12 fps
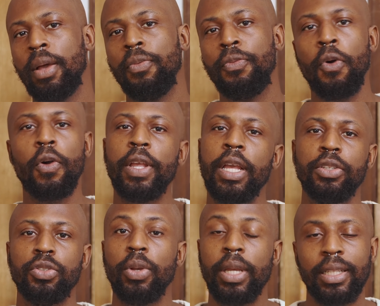4
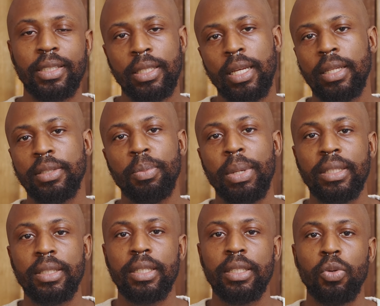years, your 8 years
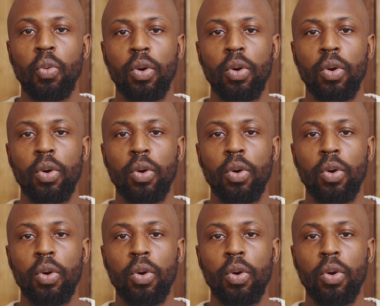maintaining